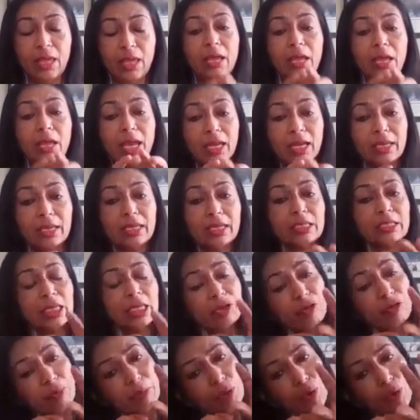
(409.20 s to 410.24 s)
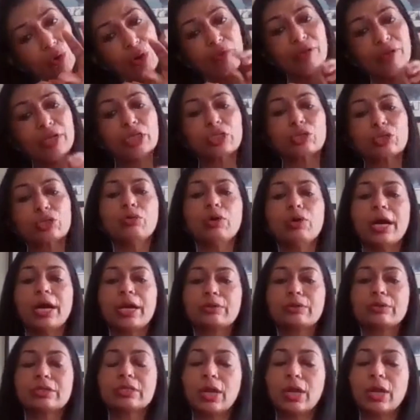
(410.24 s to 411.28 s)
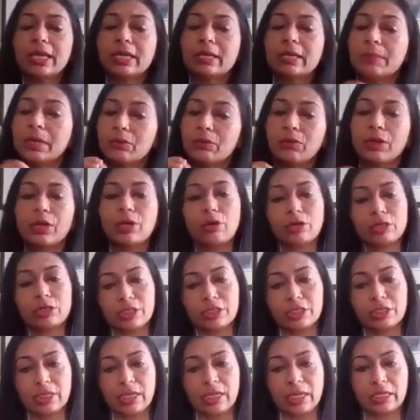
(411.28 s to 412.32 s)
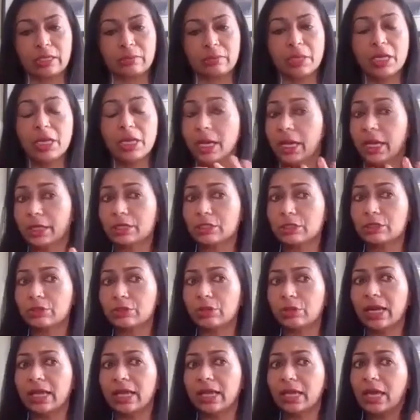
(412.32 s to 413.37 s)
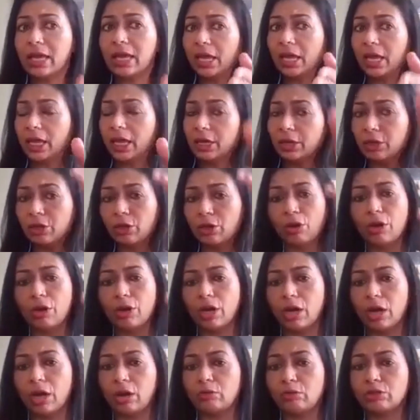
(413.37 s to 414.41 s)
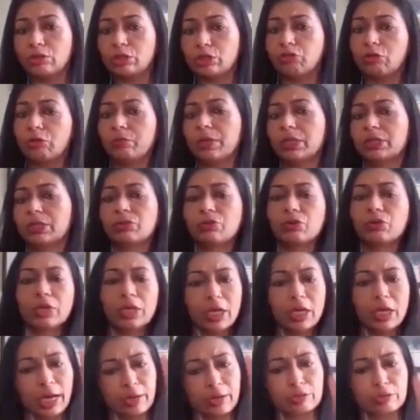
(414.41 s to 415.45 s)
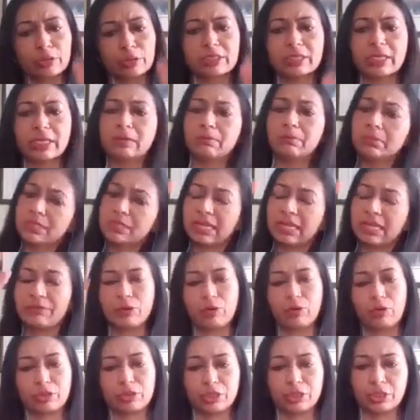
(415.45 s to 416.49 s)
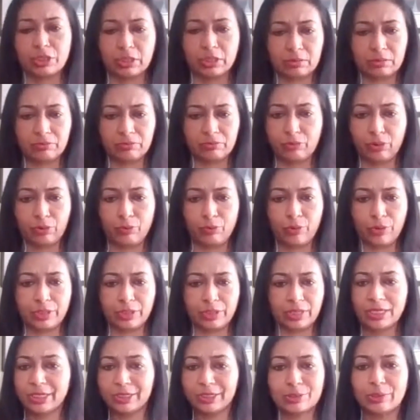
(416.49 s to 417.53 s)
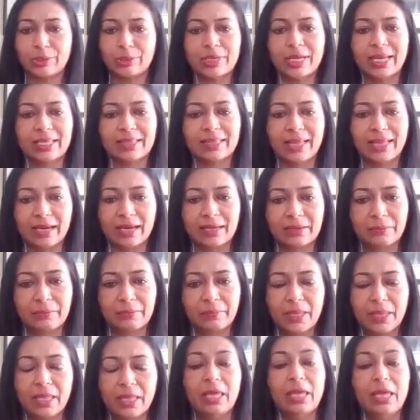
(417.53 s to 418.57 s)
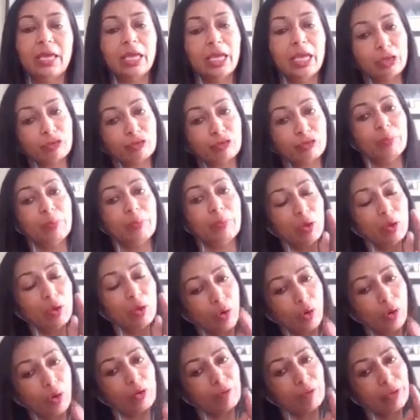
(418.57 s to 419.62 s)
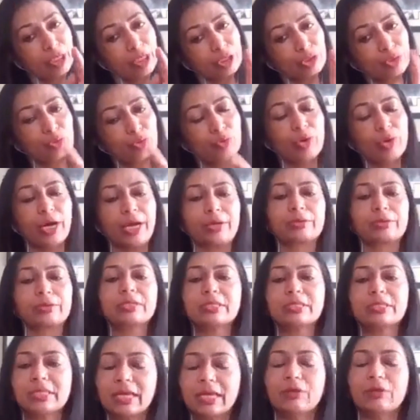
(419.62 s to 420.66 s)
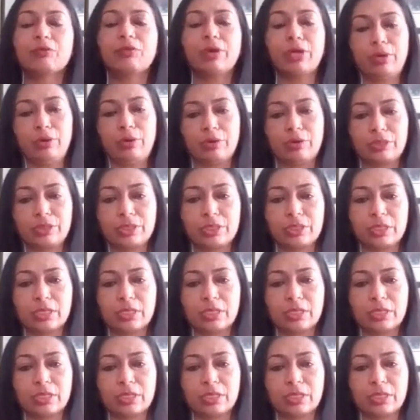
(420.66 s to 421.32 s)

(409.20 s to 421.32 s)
It will be always two hydrogen atom and one oxygen atom. It is not like in your house it will be three hydrogens and seven oxygen for water. It's not like that. It will be always two hydrogens and one oxygen.